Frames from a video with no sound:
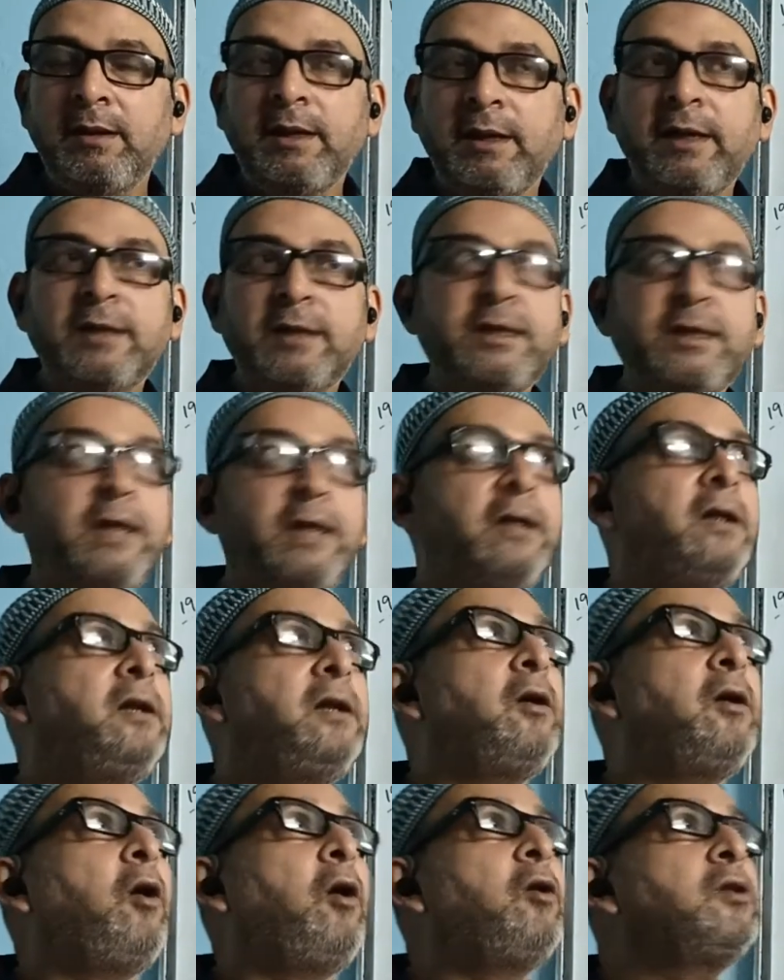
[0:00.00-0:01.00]
In a single
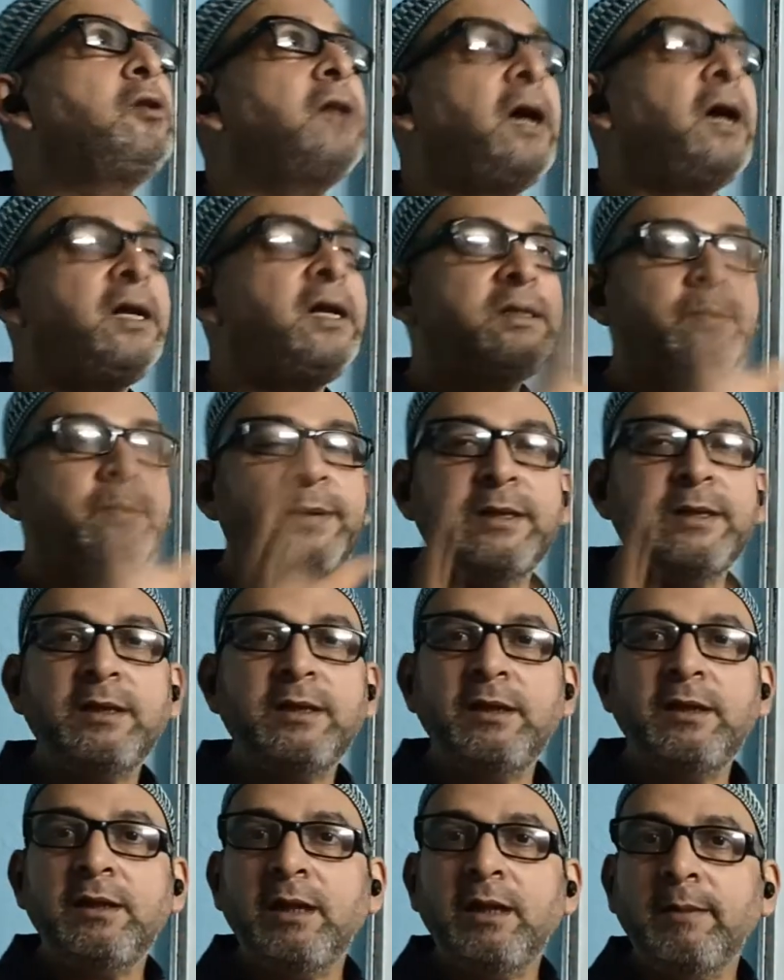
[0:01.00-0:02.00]
day, all the ice
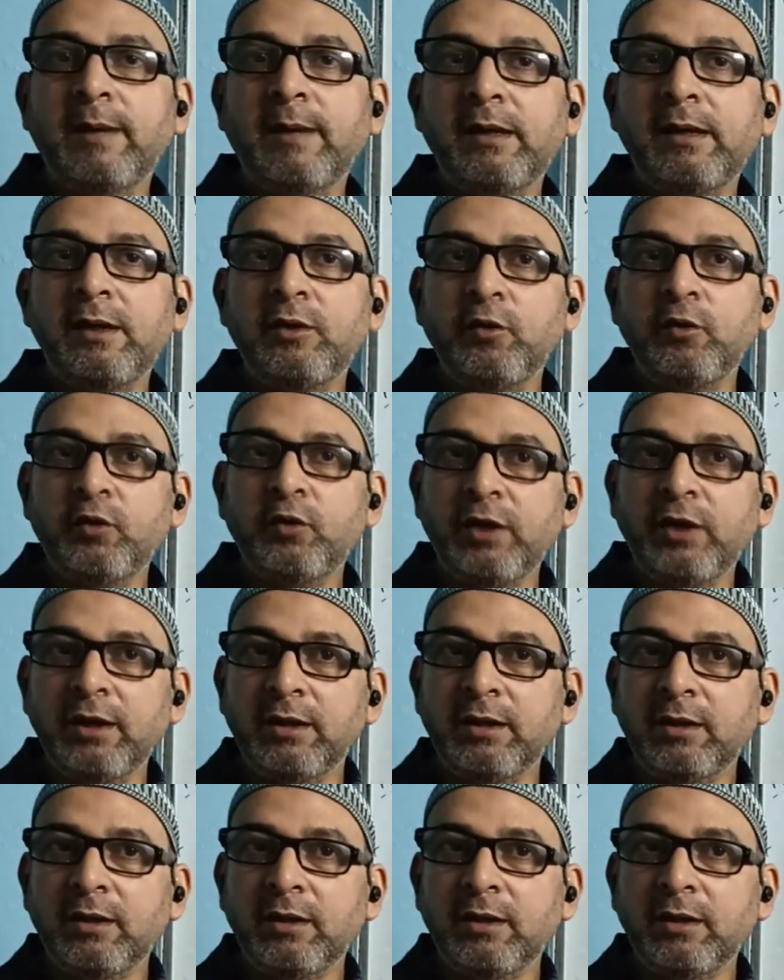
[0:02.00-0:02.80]
present in the Himalayas, you think